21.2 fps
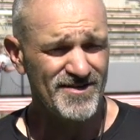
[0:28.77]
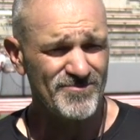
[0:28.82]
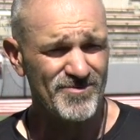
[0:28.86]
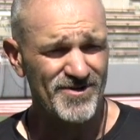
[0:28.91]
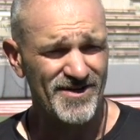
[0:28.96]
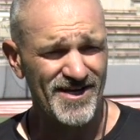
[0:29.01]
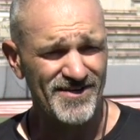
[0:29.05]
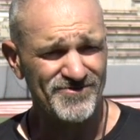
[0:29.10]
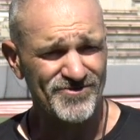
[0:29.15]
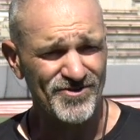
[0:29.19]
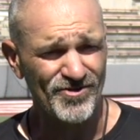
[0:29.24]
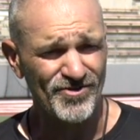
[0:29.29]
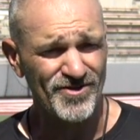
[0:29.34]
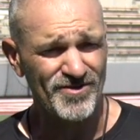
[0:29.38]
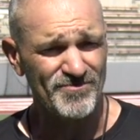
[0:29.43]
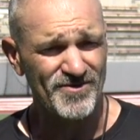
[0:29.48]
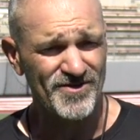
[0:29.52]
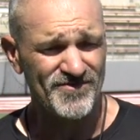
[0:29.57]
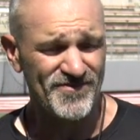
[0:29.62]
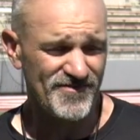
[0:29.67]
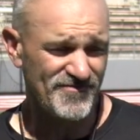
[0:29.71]
But I told
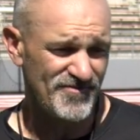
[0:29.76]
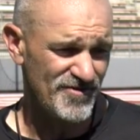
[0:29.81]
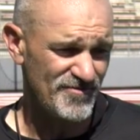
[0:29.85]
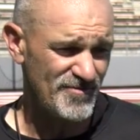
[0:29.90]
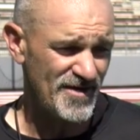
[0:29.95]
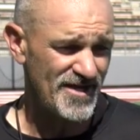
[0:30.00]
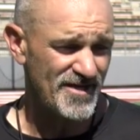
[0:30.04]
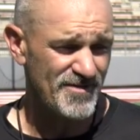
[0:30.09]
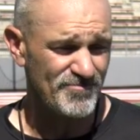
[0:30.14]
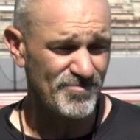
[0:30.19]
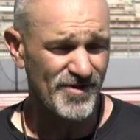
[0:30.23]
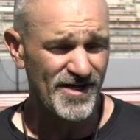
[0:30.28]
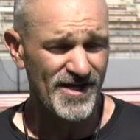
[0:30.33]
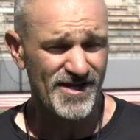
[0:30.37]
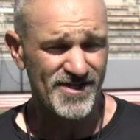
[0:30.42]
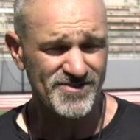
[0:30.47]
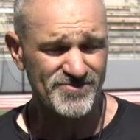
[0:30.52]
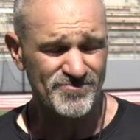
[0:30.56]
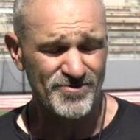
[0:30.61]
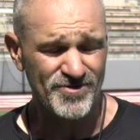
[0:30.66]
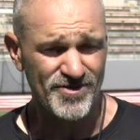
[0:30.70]
them, if you're making
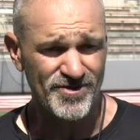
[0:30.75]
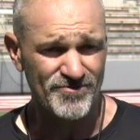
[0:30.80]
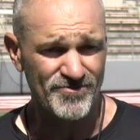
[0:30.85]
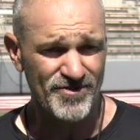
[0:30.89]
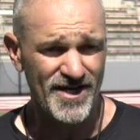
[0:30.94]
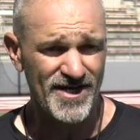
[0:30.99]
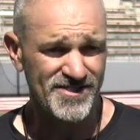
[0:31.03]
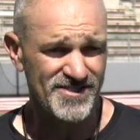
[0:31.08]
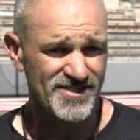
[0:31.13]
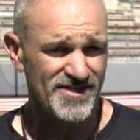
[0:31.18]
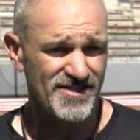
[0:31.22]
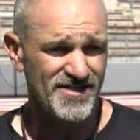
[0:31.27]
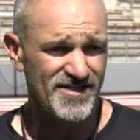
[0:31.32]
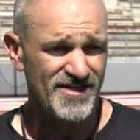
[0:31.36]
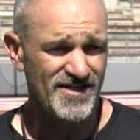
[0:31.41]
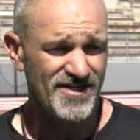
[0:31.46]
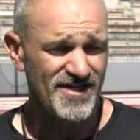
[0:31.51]
plays, we're going to ride you.